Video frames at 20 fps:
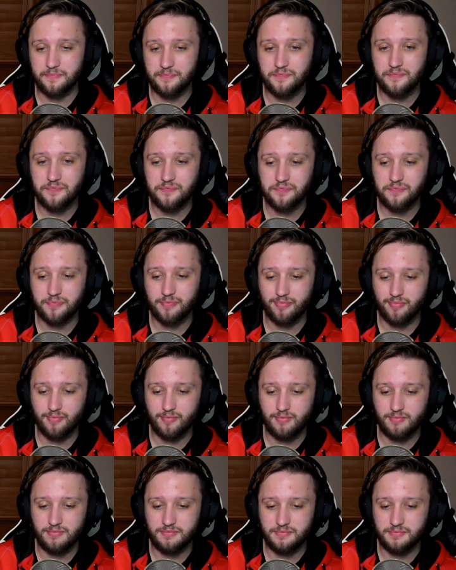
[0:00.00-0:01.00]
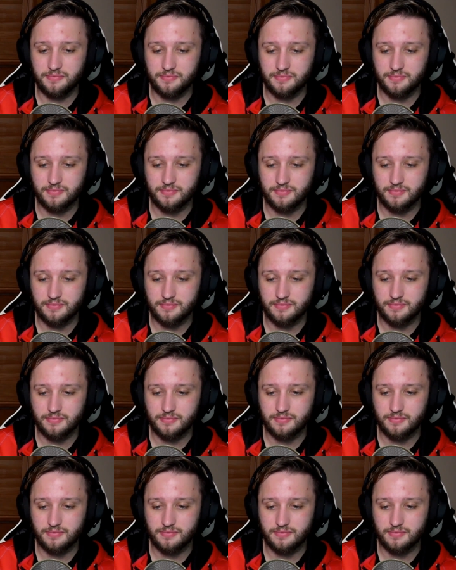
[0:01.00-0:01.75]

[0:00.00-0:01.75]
(no one is talking)